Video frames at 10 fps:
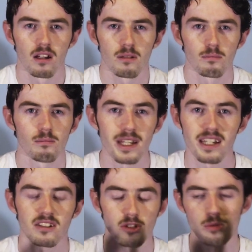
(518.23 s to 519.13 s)
make
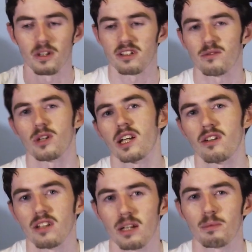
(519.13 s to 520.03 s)
it 2.7K on
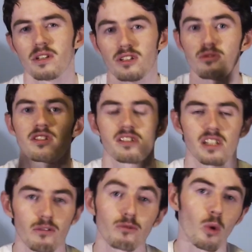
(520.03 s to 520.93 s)
there, but you can see
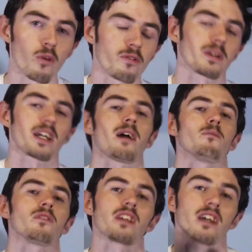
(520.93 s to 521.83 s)
it raw from the
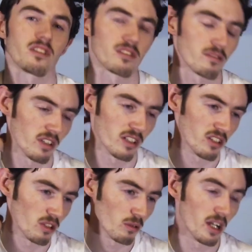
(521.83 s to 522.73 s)
camera then, right?
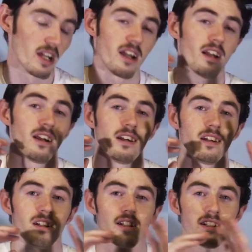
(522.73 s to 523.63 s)
So
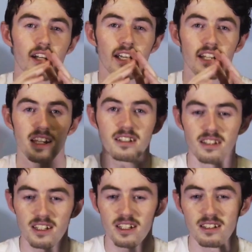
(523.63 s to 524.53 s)
I'm gonna end it
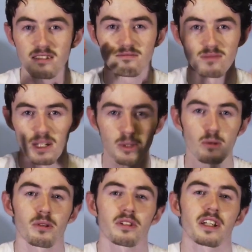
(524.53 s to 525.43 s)
there. Let me know what
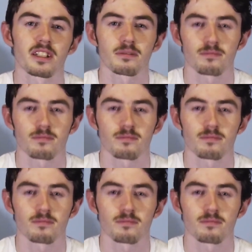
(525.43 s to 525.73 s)
you think.